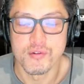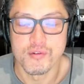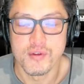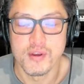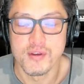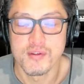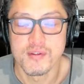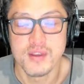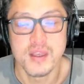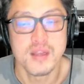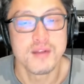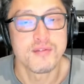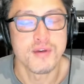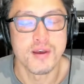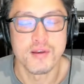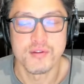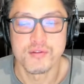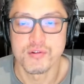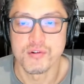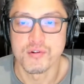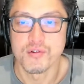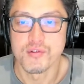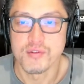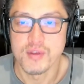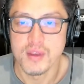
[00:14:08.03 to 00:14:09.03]
seed
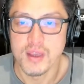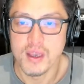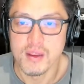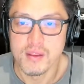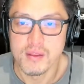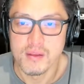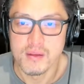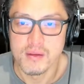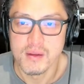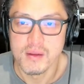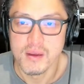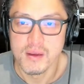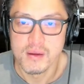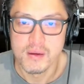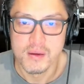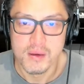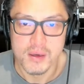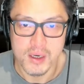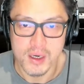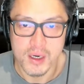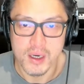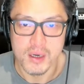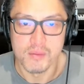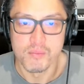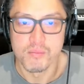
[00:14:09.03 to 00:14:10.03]
investors in
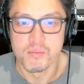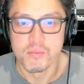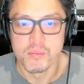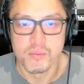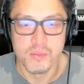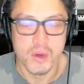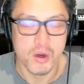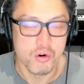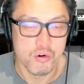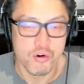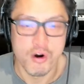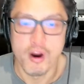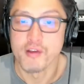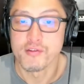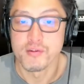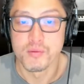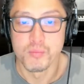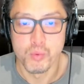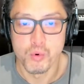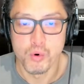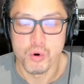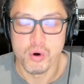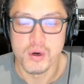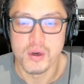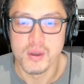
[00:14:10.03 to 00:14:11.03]
across the
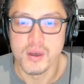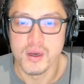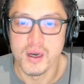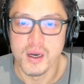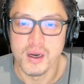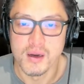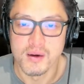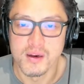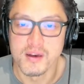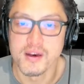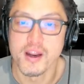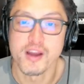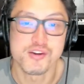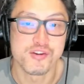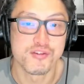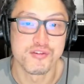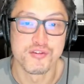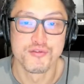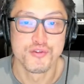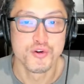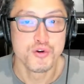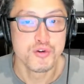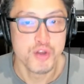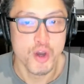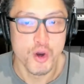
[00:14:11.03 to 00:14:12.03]
board, and not just in
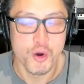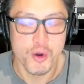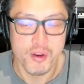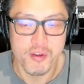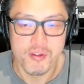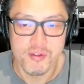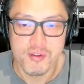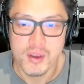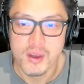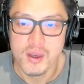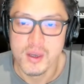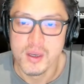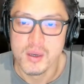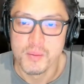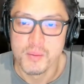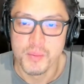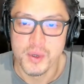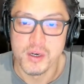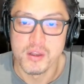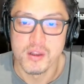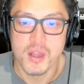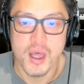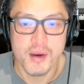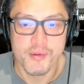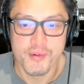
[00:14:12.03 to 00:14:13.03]
food tokens, but
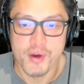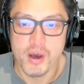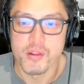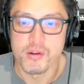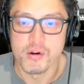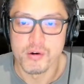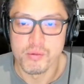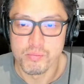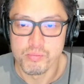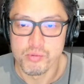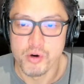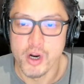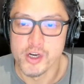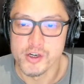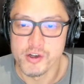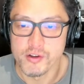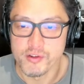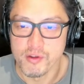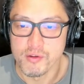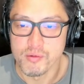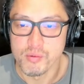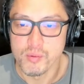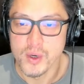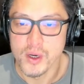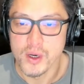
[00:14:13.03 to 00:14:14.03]
in a lot of other projects
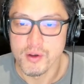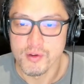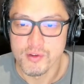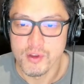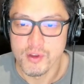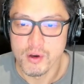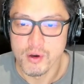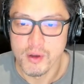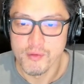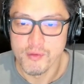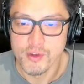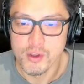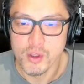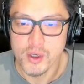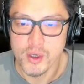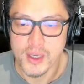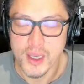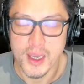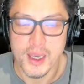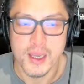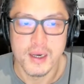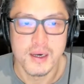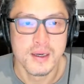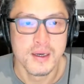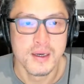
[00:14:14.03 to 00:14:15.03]
as well. So if you look
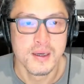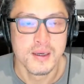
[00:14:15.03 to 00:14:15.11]
at